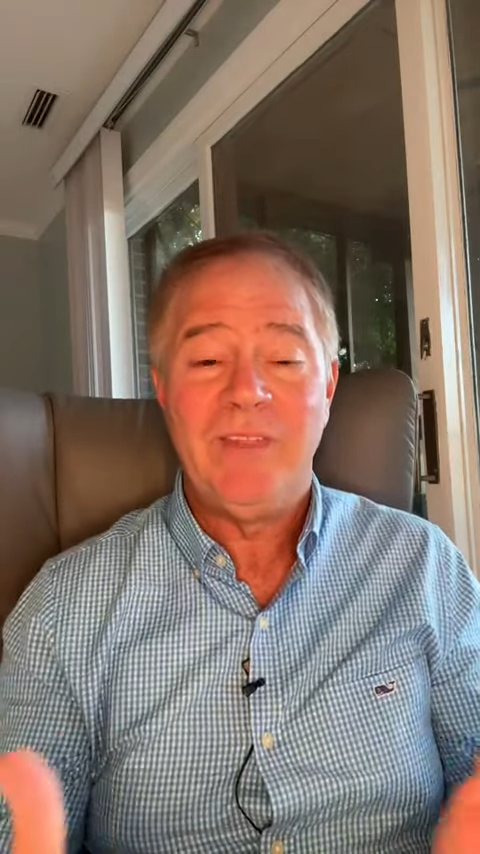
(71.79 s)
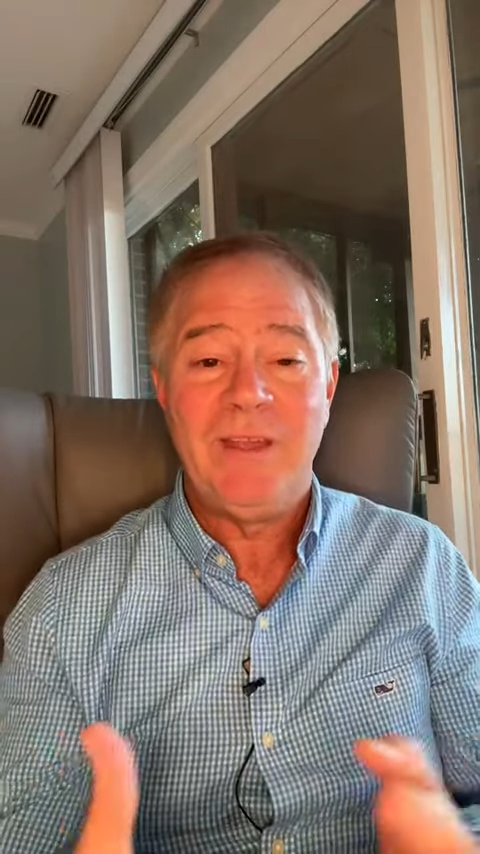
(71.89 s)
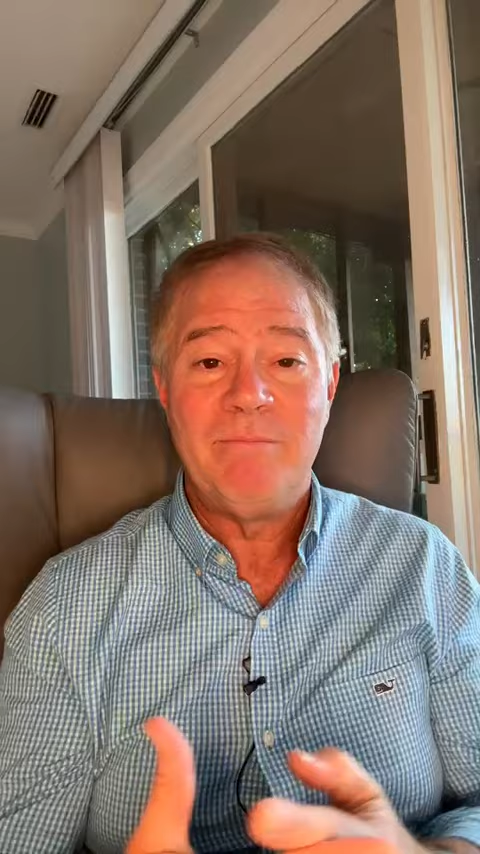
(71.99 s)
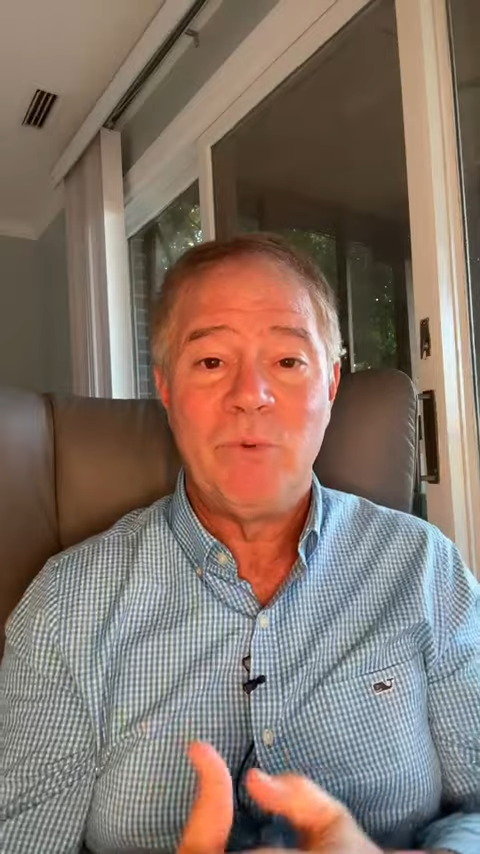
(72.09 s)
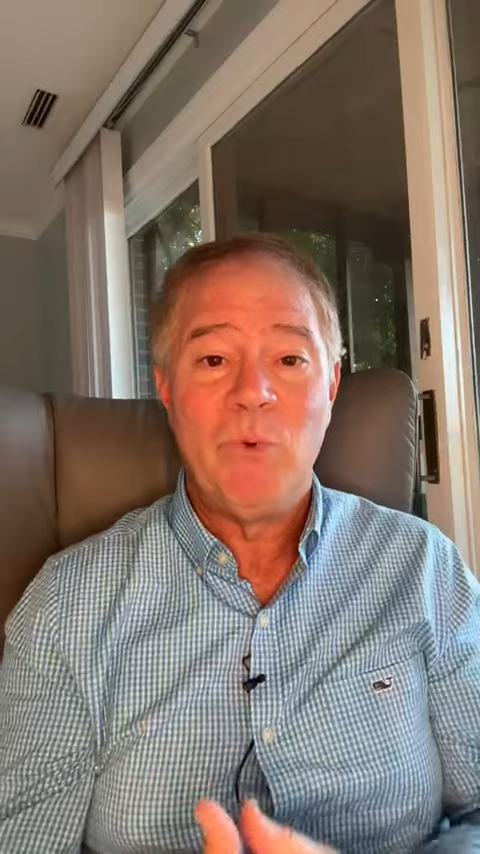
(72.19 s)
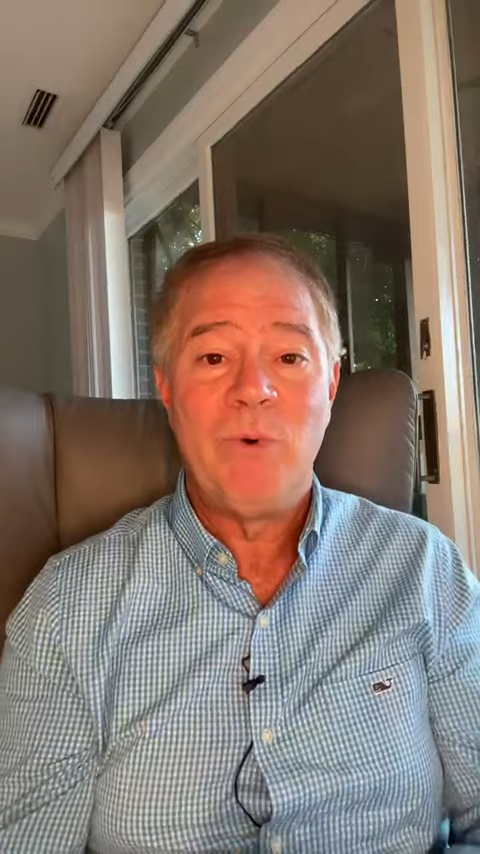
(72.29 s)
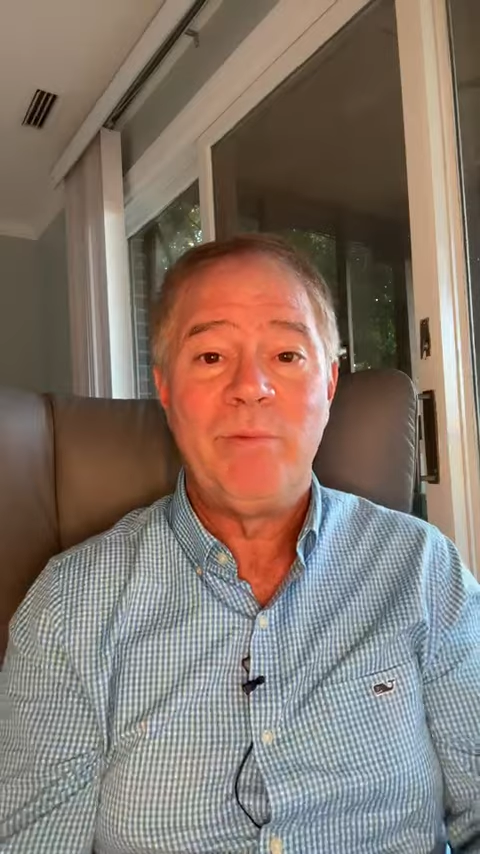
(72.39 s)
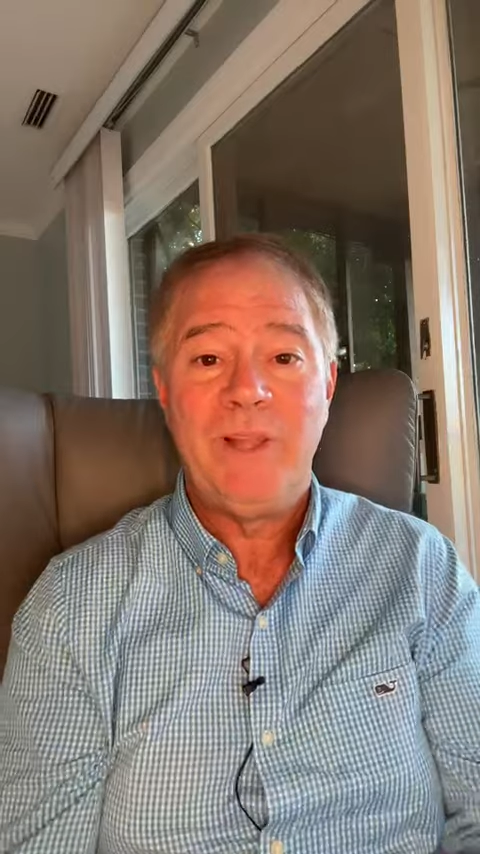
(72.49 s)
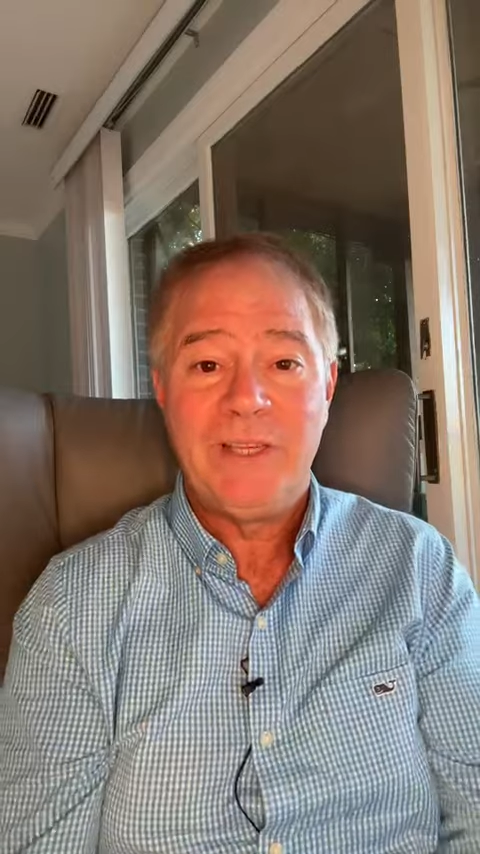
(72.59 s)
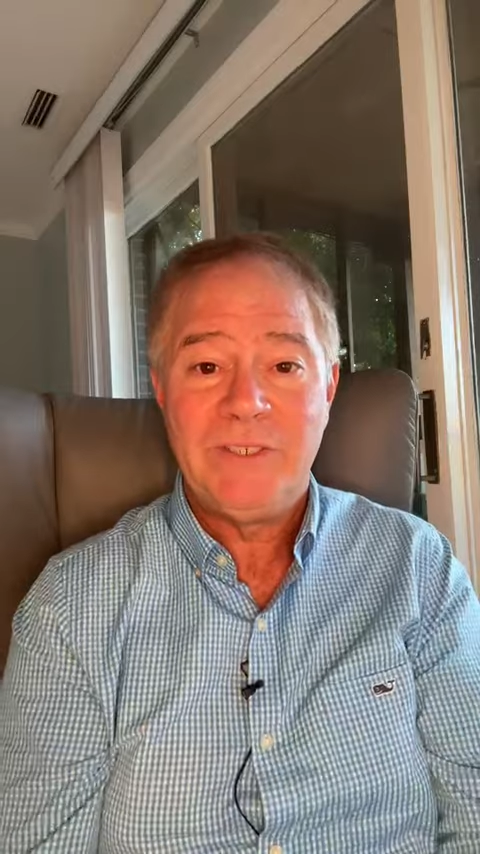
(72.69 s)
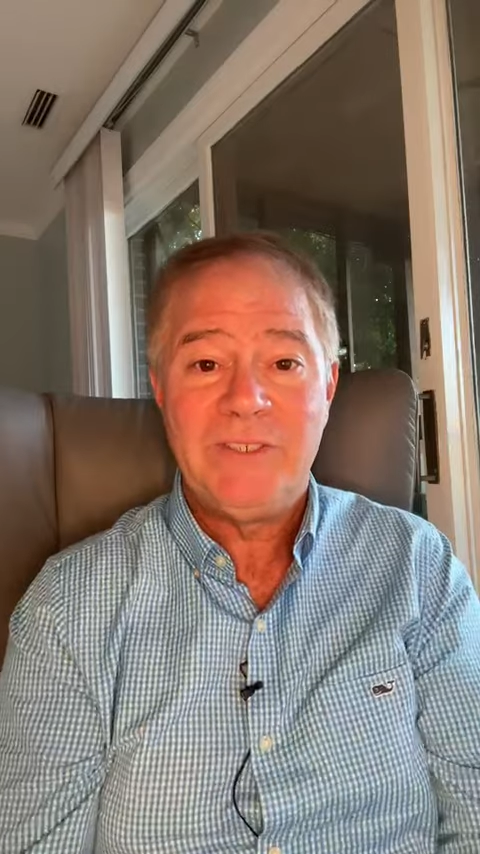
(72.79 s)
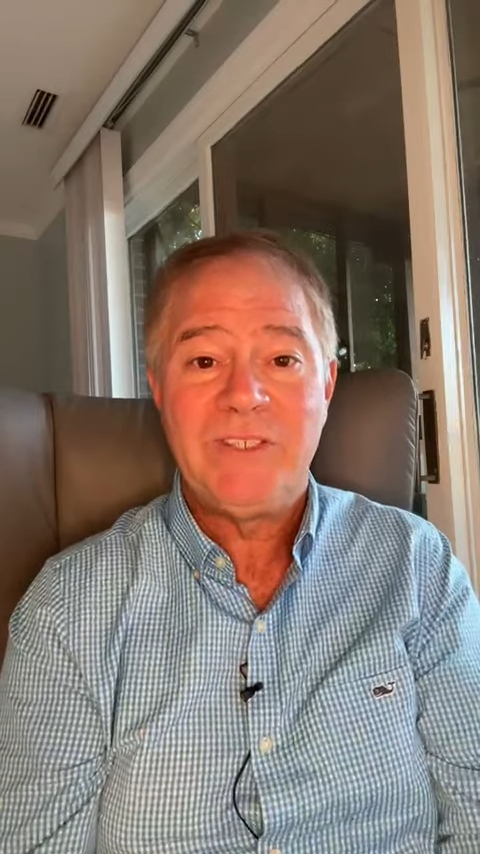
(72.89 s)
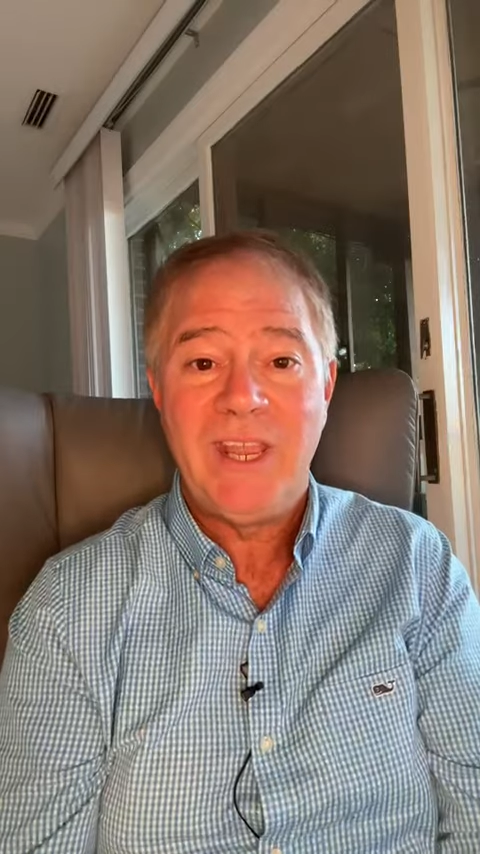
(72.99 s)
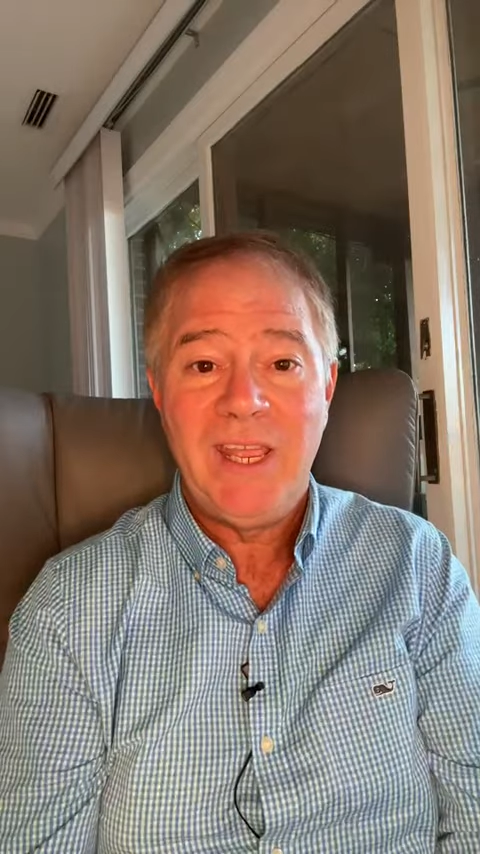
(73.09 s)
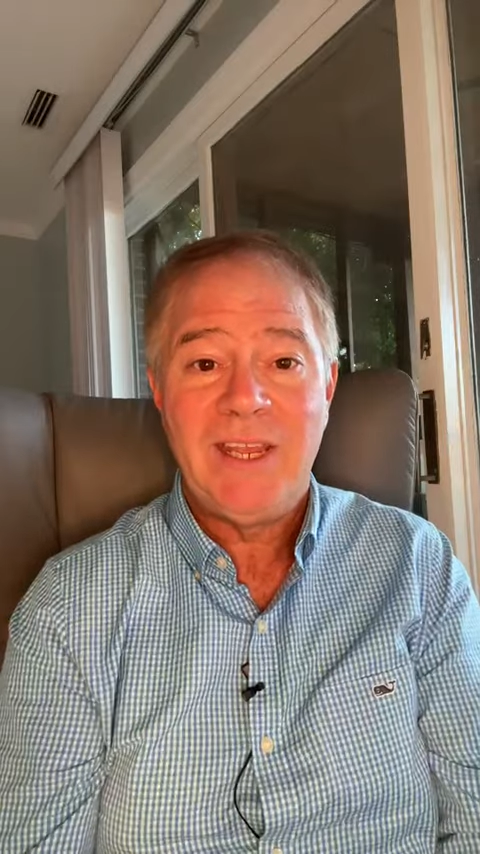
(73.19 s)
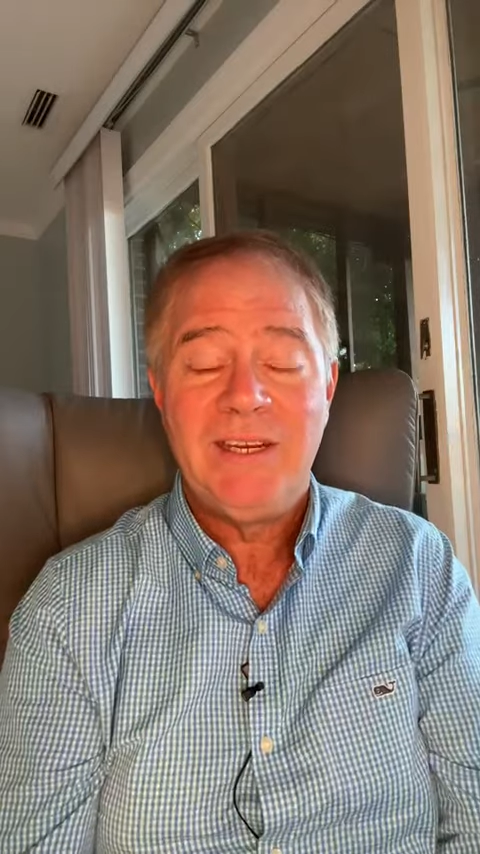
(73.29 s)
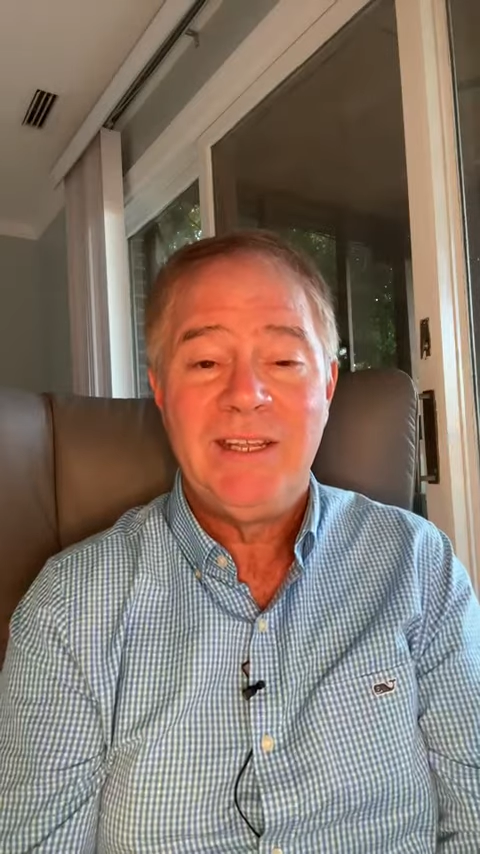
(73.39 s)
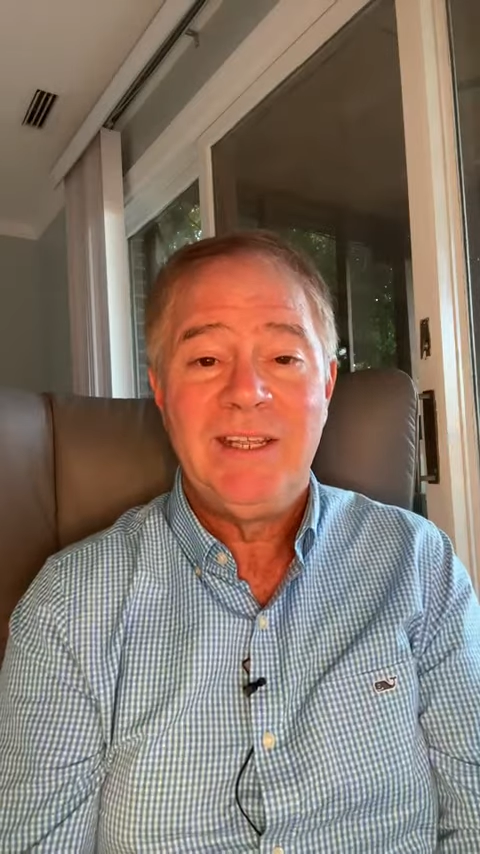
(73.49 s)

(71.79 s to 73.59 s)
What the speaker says: that more pledges and